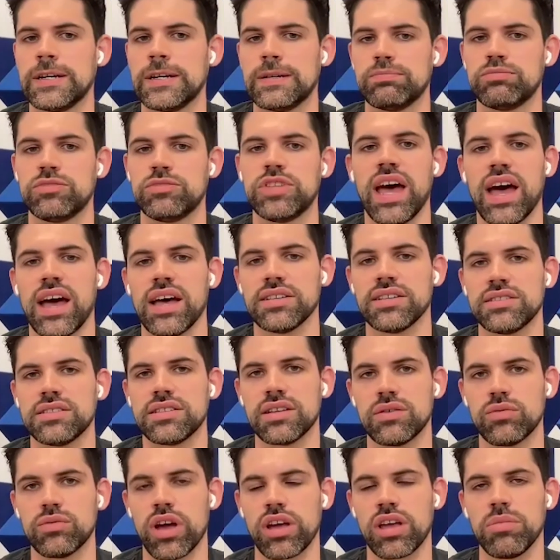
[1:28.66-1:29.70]
tasks
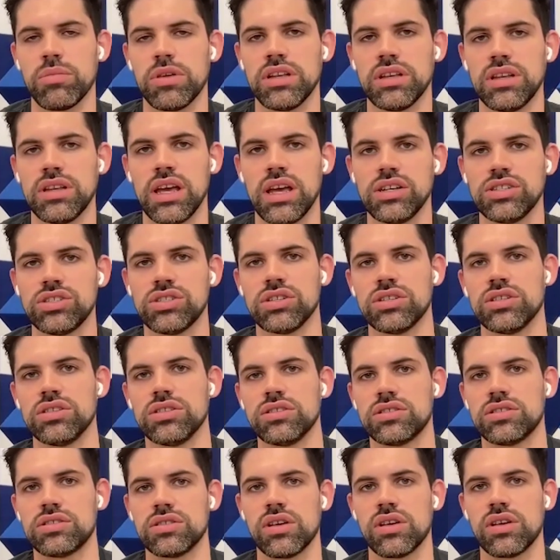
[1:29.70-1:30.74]
and
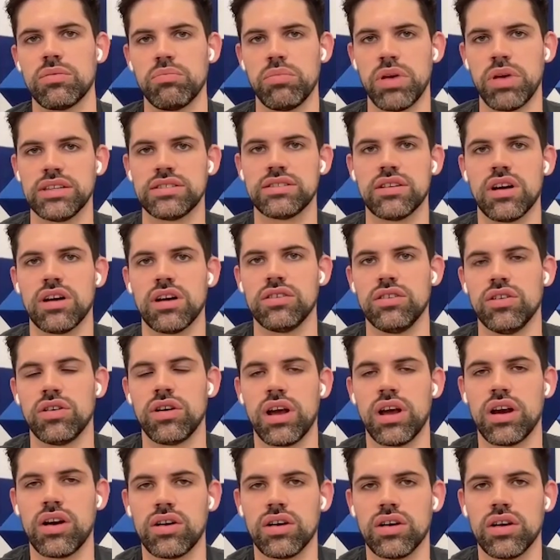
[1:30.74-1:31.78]
recommendations based on your
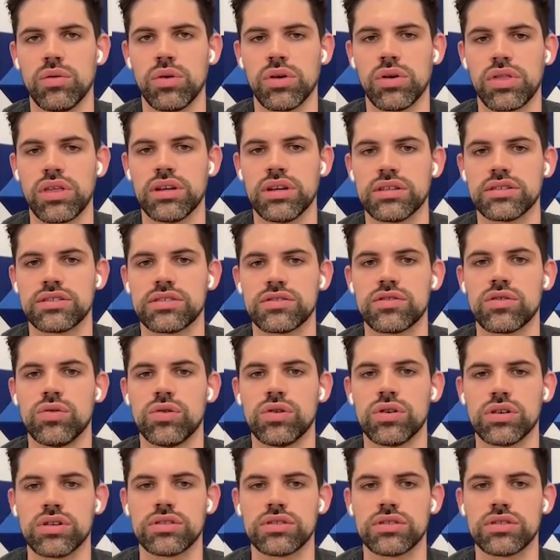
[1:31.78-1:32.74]
area within a store.